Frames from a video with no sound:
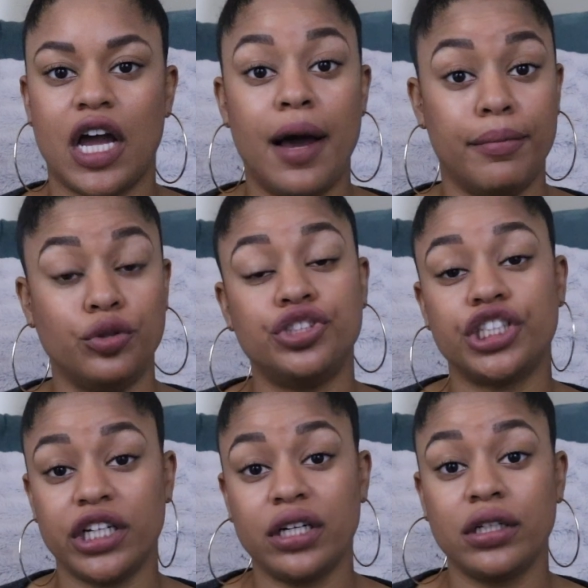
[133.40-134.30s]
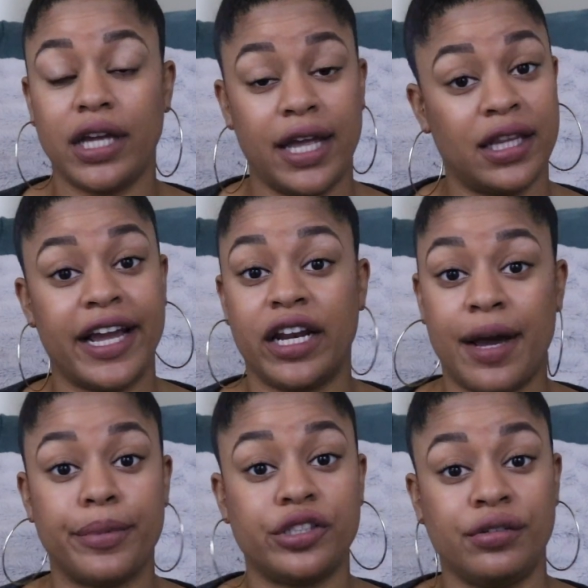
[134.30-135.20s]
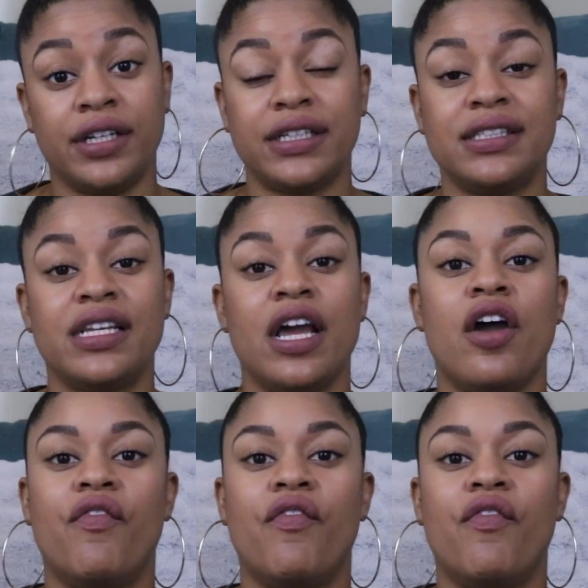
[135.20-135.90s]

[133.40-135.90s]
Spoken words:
a moocher and like an opportunist